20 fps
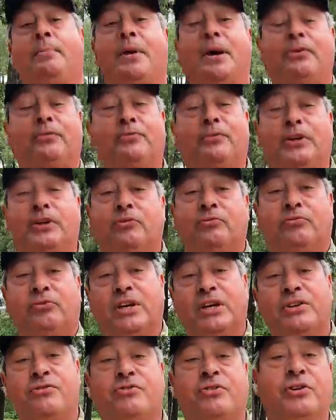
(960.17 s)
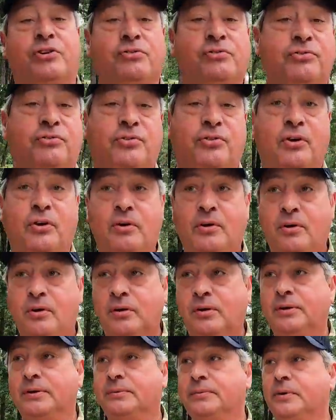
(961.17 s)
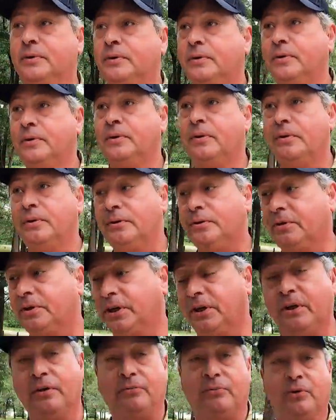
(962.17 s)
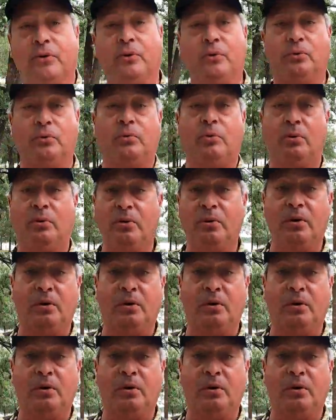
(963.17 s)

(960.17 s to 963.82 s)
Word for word: the best intentions to give you